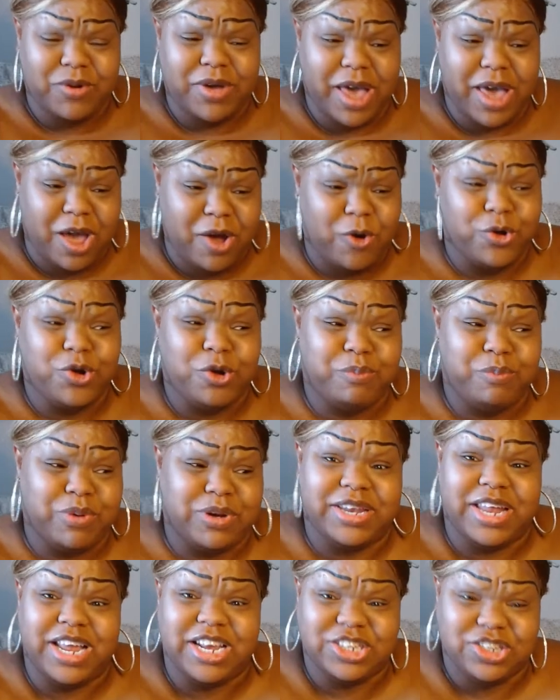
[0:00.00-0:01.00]
okay, or your
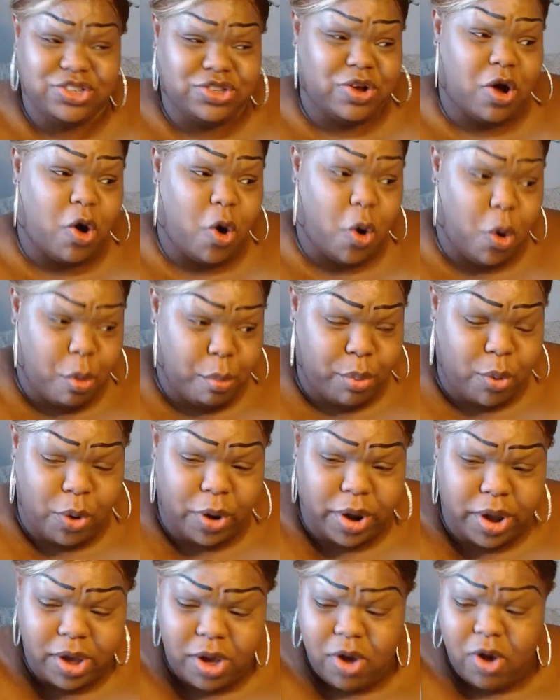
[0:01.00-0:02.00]
predictions are on
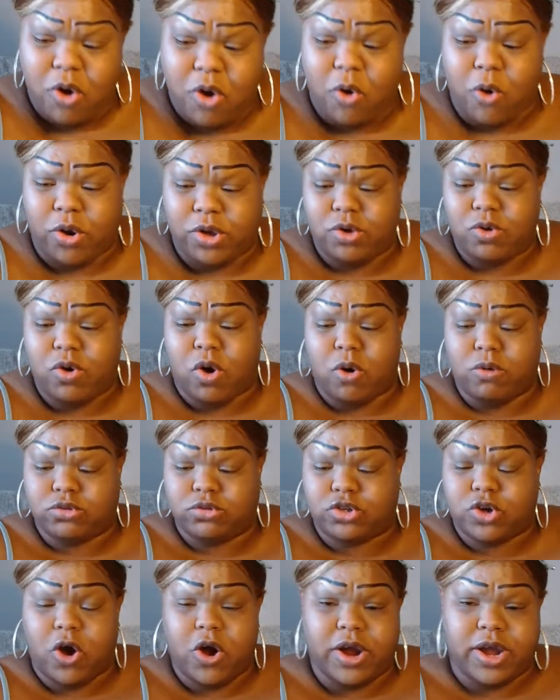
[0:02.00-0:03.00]
point or you
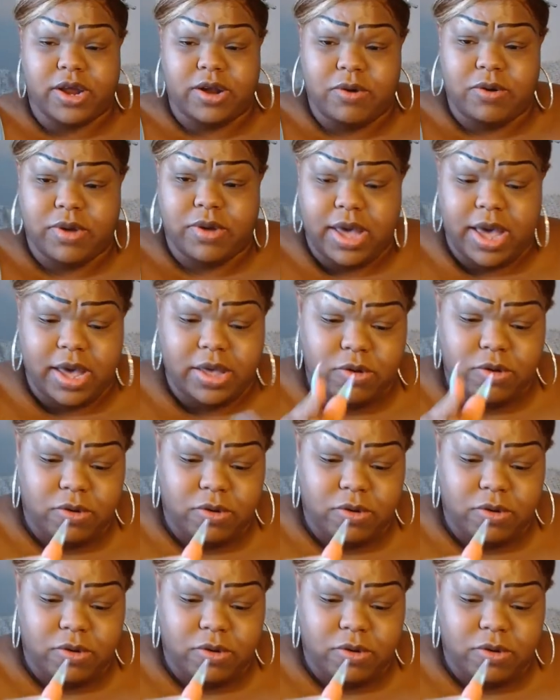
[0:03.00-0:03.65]
on target, okay.